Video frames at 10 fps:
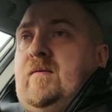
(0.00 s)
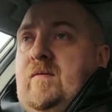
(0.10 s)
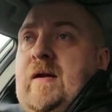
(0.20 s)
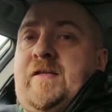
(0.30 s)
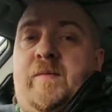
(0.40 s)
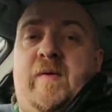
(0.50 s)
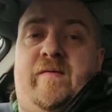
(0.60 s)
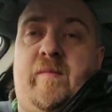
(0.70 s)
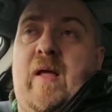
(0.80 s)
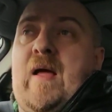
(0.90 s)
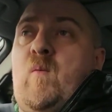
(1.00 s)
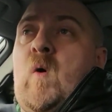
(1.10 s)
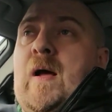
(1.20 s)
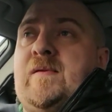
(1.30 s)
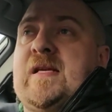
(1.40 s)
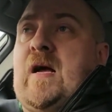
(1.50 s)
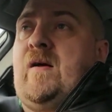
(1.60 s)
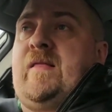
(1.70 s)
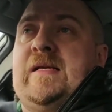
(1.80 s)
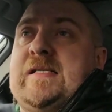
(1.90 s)
regiment from getting wiped out.
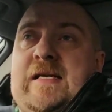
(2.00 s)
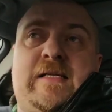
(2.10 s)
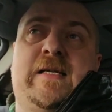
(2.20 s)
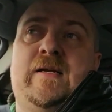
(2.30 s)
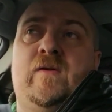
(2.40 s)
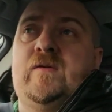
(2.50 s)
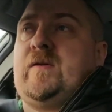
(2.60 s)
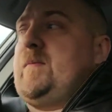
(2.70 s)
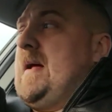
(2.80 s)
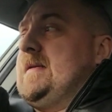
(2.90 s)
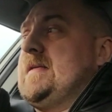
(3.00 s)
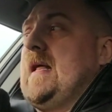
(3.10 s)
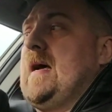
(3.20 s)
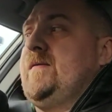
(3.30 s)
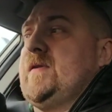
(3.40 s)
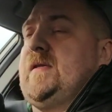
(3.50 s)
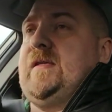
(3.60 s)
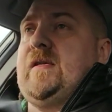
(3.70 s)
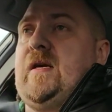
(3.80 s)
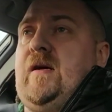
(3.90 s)
I think 1,600 men's lives
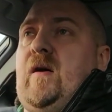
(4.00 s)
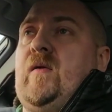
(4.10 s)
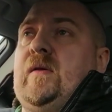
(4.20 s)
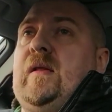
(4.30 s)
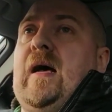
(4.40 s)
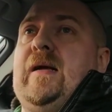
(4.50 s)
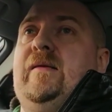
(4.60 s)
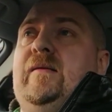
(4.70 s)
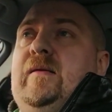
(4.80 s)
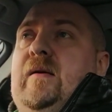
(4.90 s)
is on the line